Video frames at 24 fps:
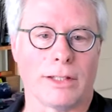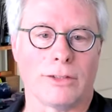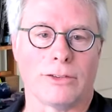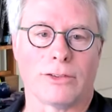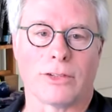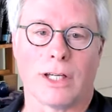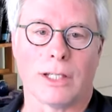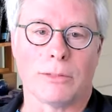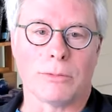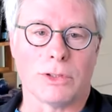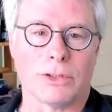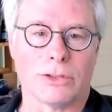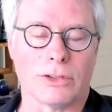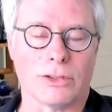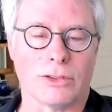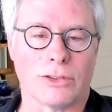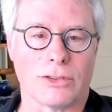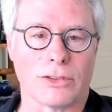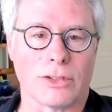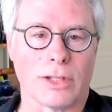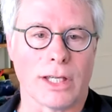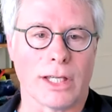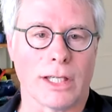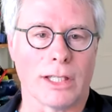Simon just
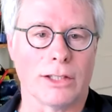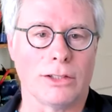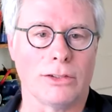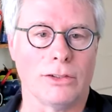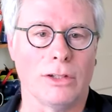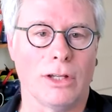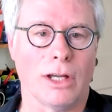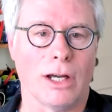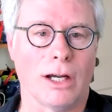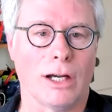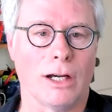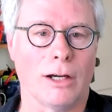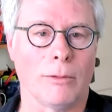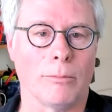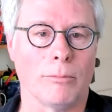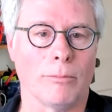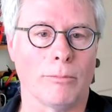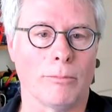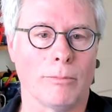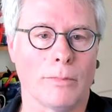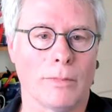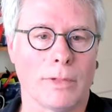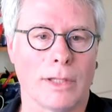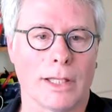said,
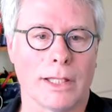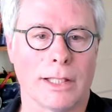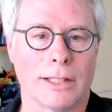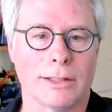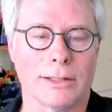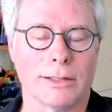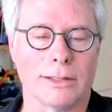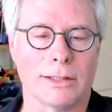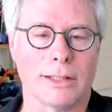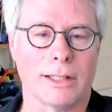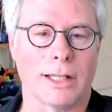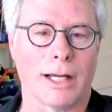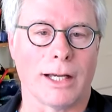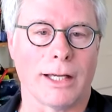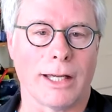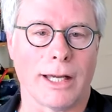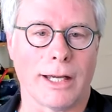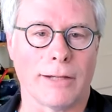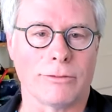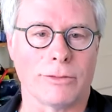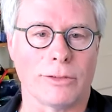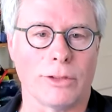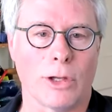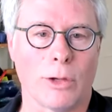um, and I
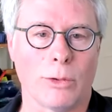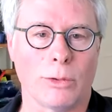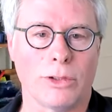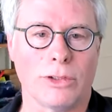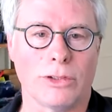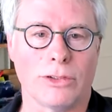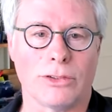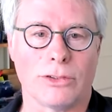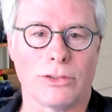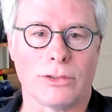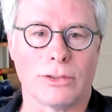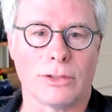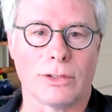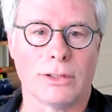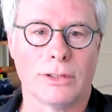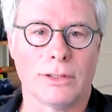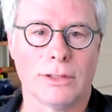have noticed